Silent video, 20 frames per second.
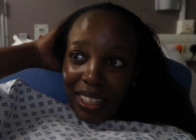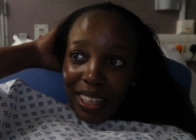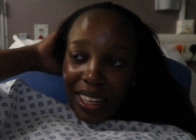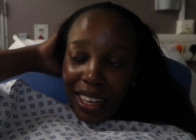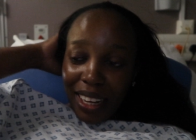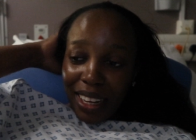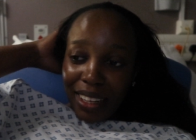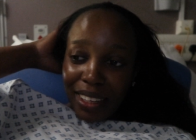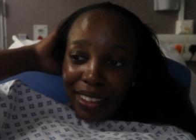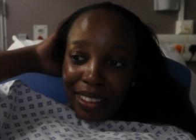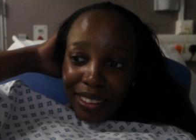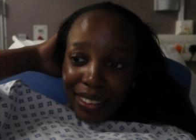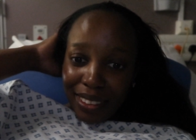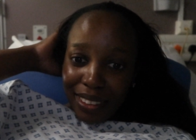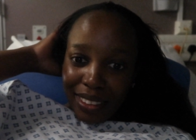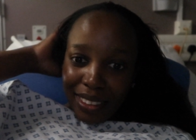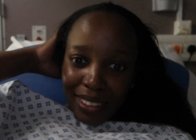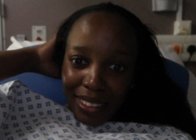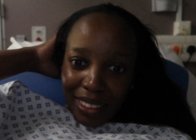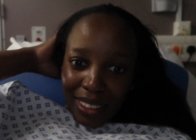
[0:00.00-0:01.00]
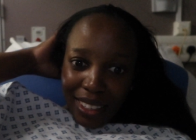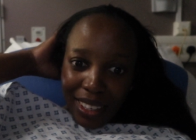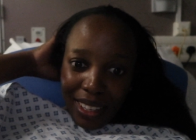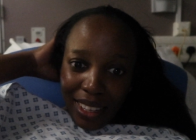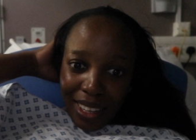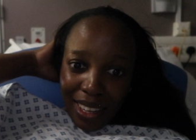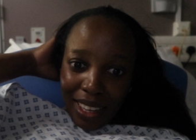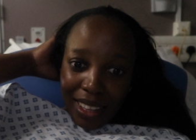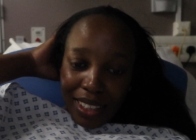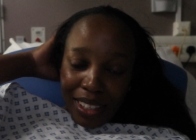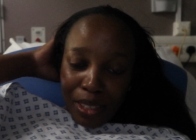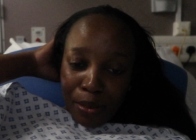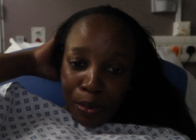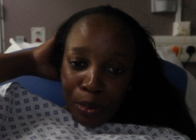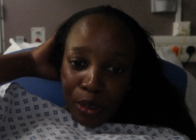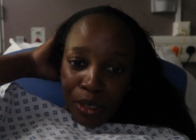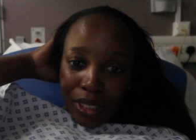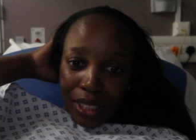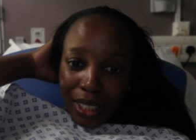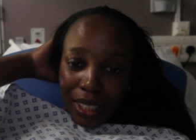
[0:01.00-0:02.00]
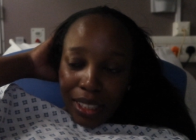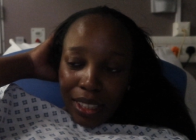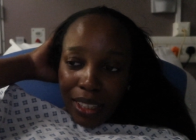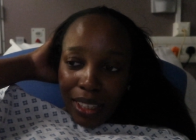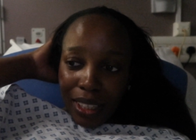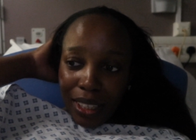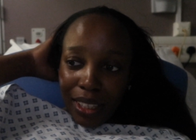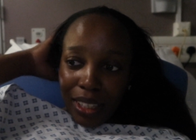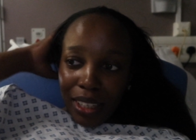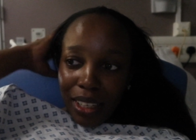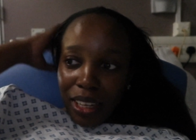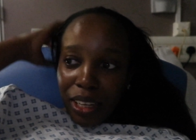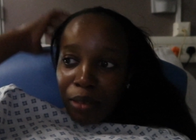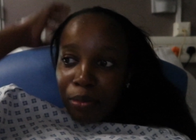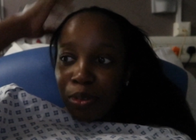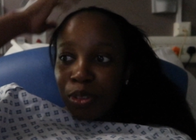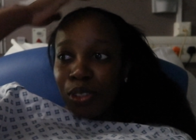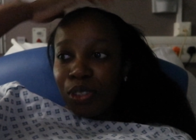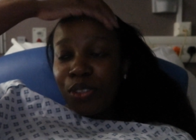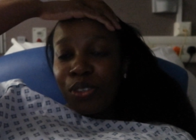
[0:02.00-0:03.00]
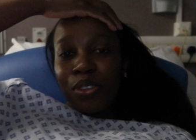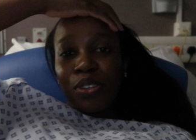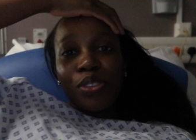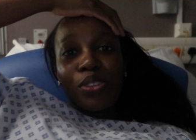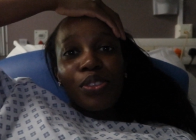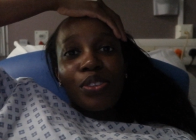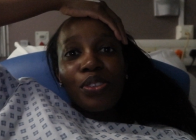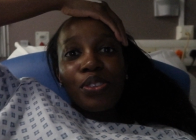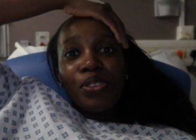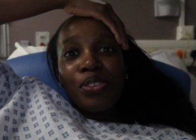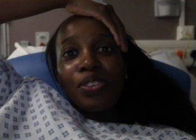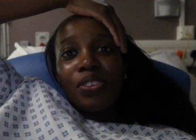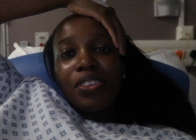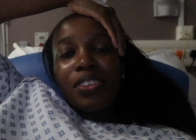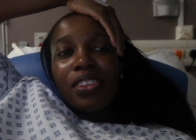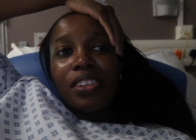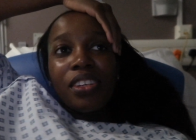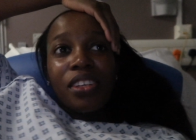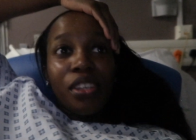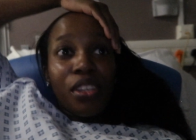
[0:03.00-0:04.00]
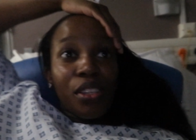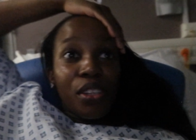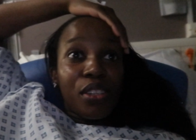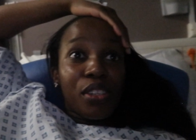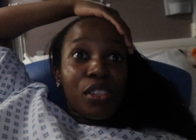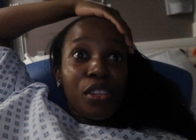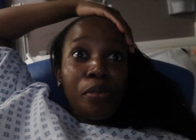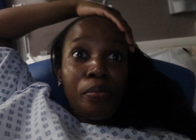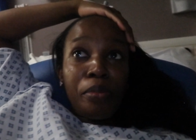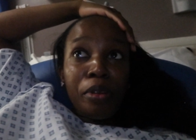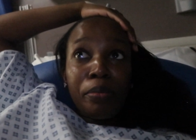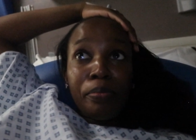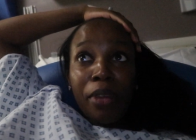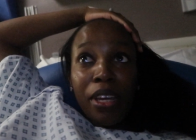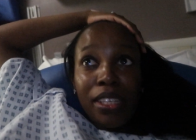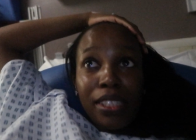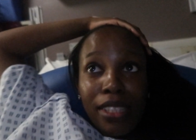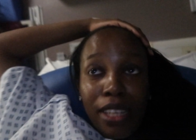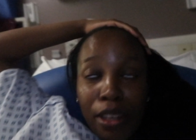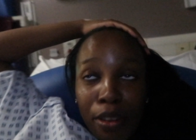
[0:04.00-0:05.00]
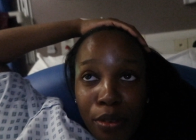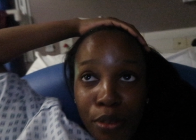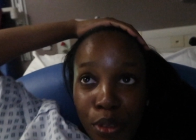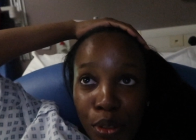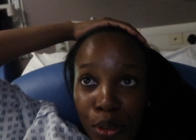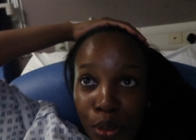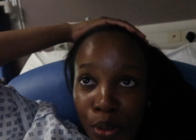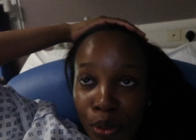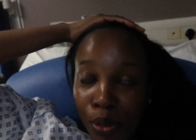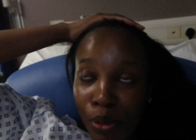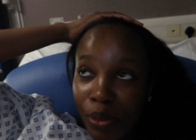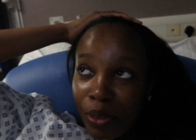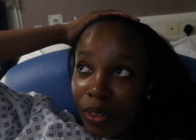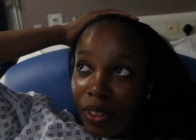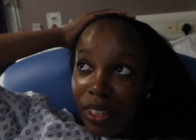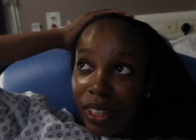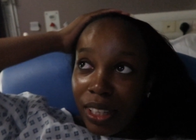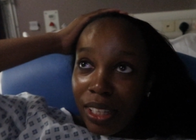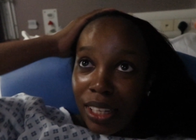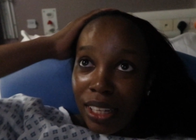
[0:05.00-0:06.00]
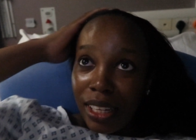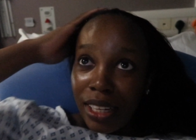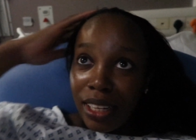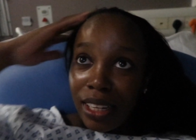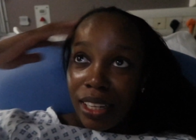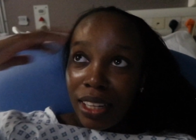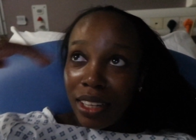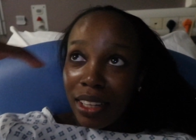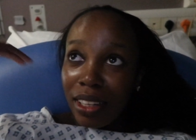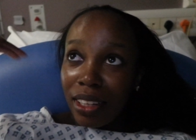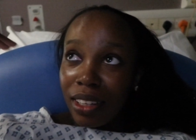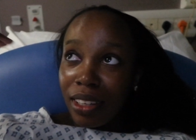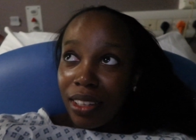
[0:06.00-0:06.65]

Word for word: yeah at this point i think i'm just going to submit myself to the